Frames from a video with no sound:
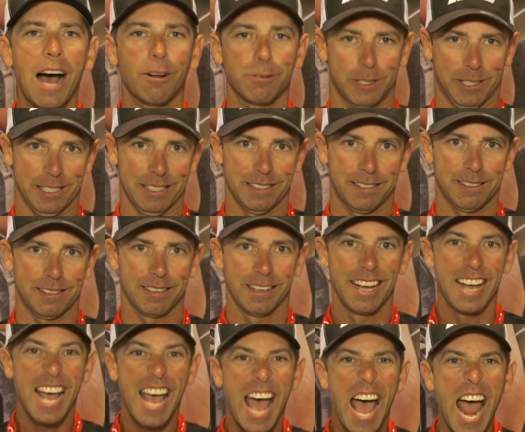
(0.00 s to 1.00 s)
ounces.
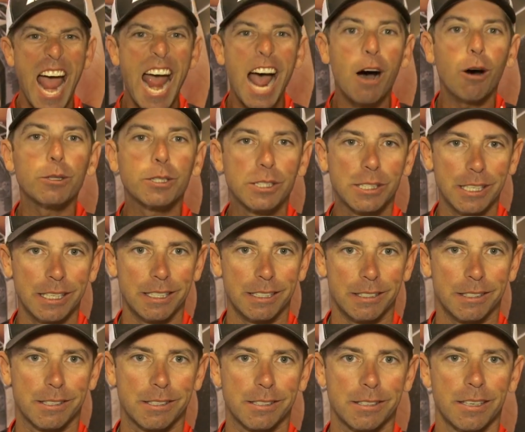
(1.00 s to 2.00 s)

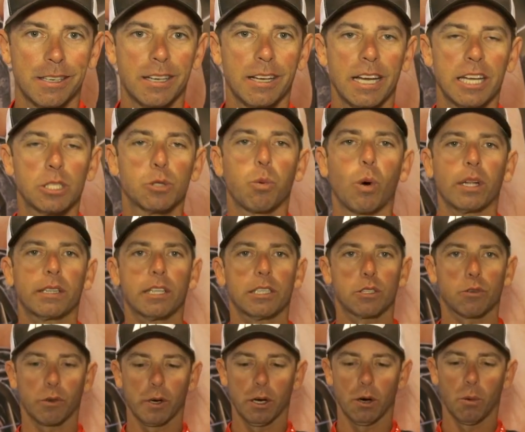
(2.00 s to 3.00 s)
Ounces is what
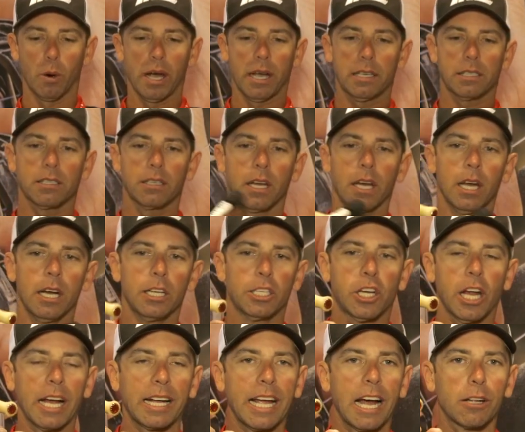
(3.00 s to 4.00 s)
this reel weighs.
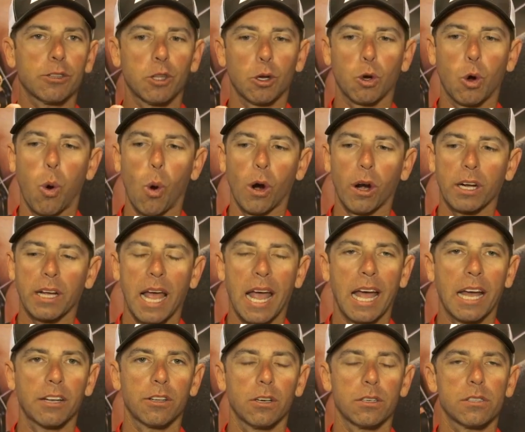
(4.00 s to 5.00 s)
Check out the cork
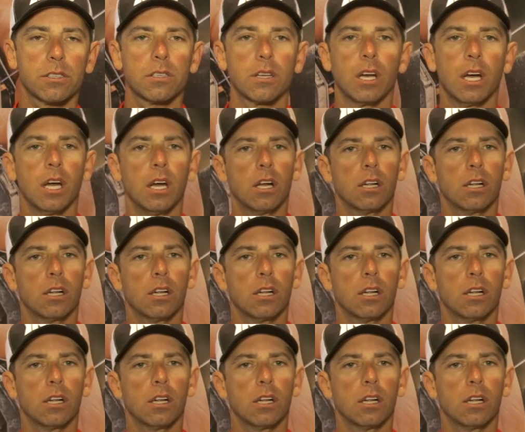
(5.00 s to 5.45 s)
handles.